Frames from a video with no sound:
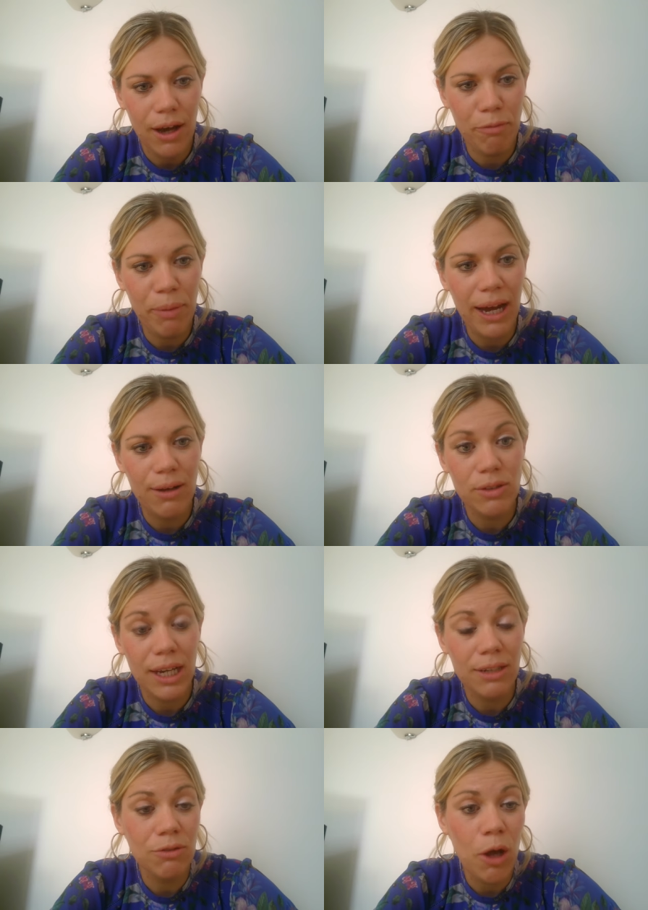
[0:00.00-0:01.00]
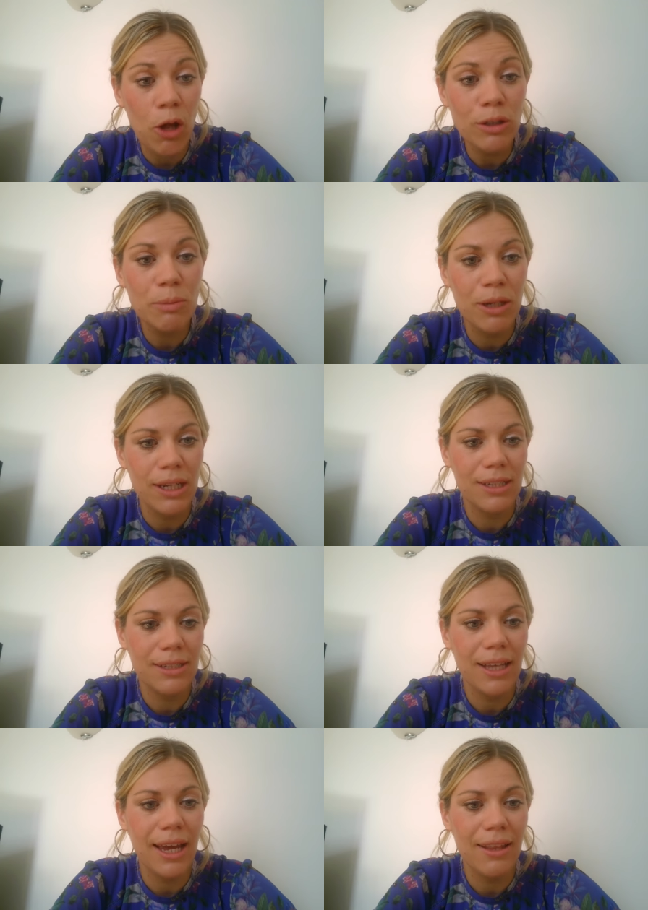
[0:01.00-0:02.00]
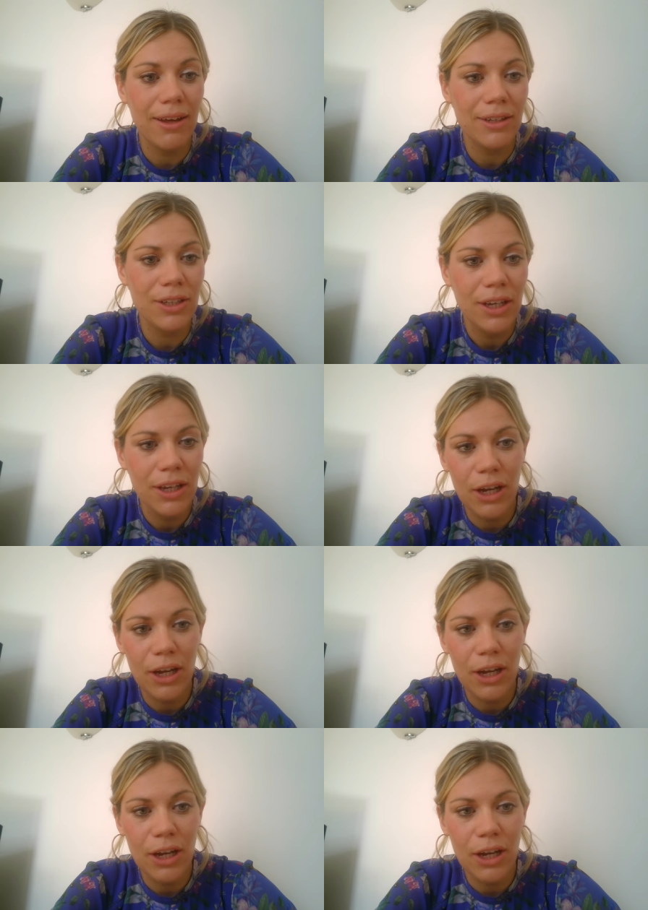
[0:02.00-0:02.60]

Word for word: of pounds, and ultimately to say that,